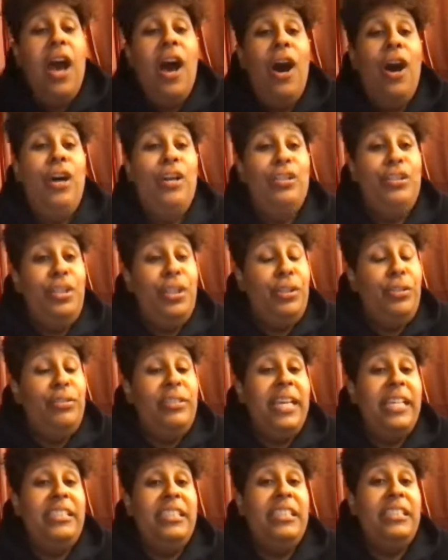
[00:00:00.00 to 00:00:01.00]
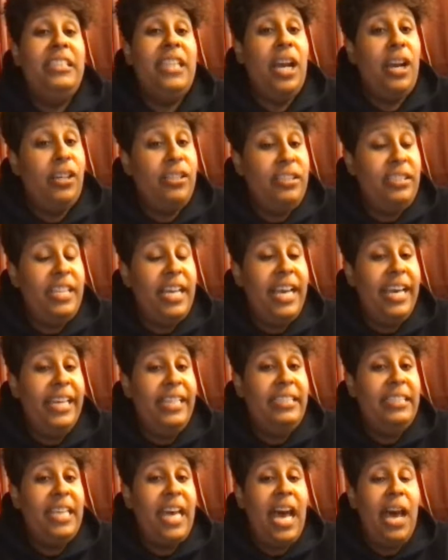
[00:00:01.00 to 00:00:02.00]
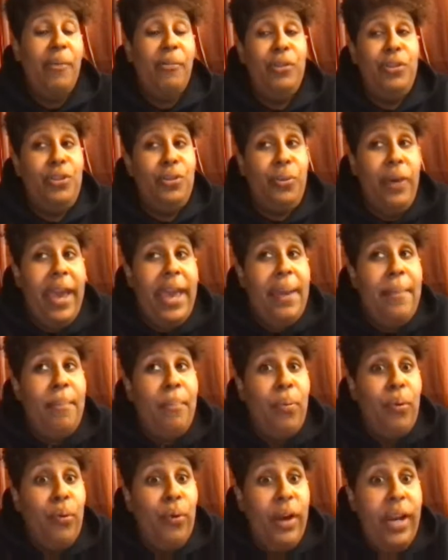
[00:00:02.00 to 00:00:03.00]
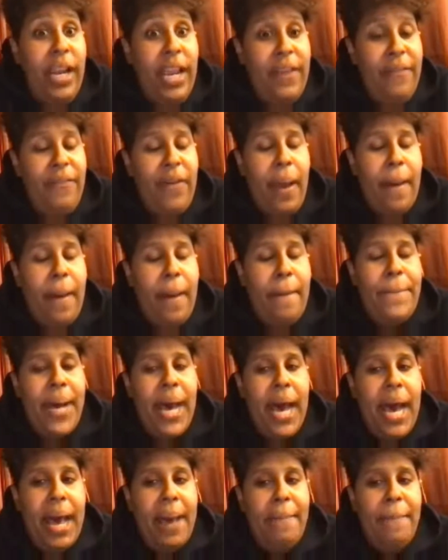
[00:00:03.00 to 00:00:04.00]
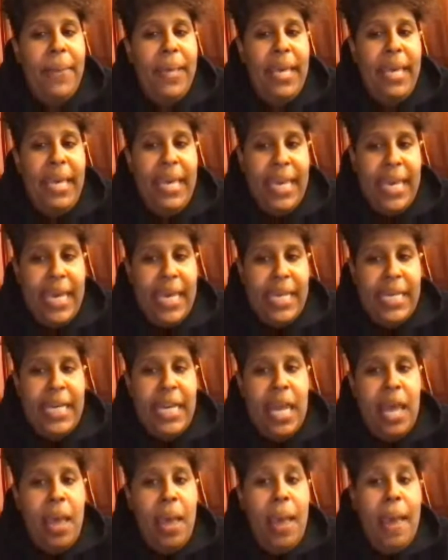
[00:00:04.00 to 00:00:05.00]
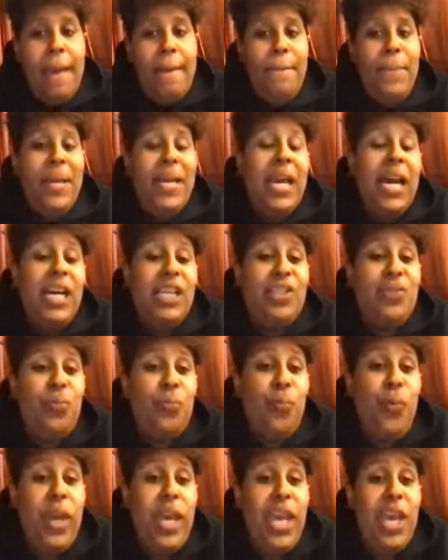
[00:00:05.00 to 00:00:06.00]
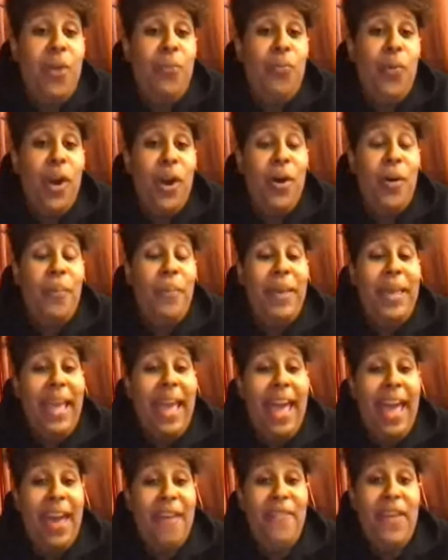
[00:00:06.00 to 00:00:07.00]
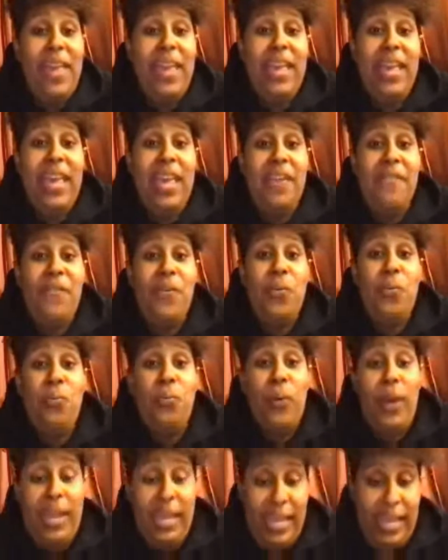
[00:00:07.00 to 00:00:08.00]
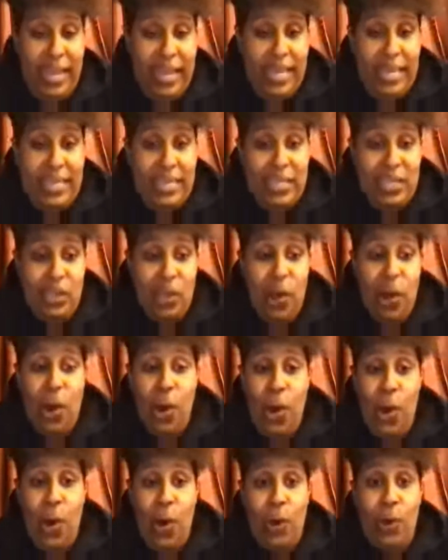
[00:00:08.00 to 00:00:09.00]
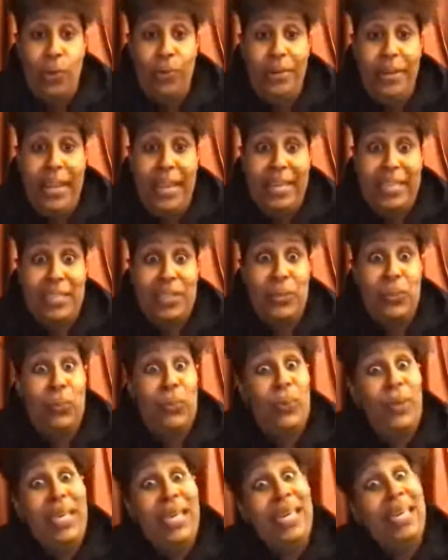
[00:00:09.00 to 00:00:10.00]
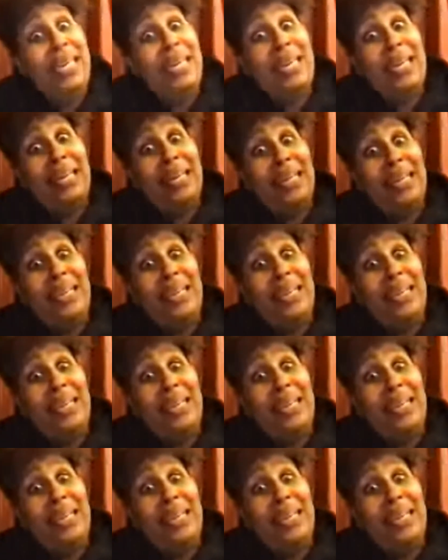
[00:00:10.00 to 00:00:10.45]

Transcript: on Tuesdays and Thursdays, I will do a brief pop in because we will be having giveaways all next week.